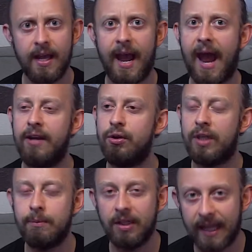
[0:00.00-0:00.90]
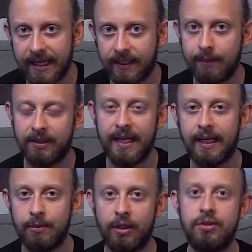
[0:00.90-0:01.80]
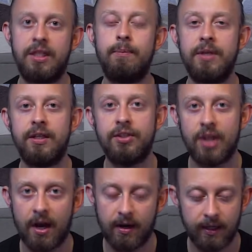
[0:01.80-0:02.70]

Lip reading: and you keep delaying it because you keep being scared.